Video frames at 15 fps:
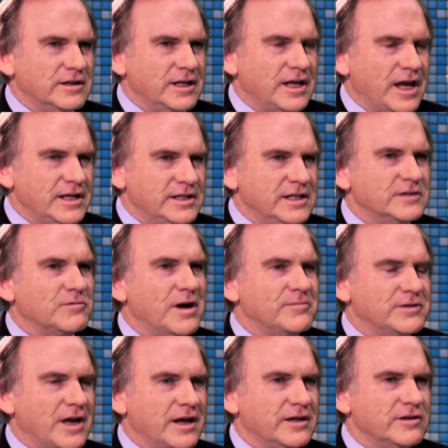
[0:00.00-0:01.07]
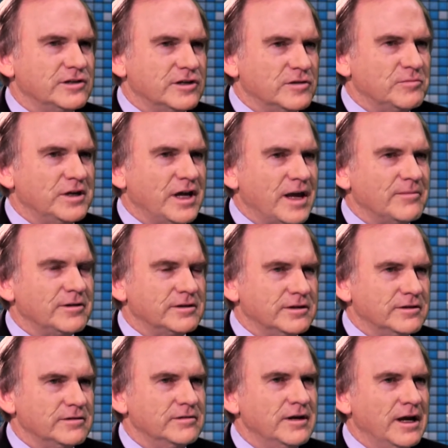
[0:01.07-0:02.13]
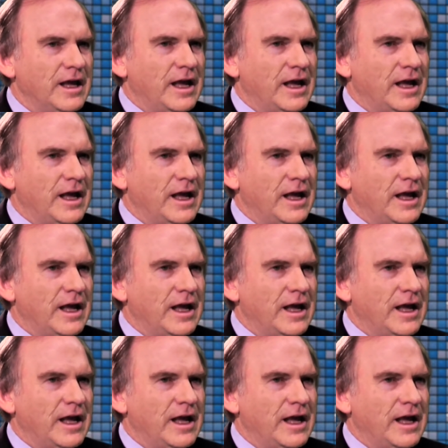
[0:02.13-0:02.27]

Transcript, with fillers: the AG's website, you should be able to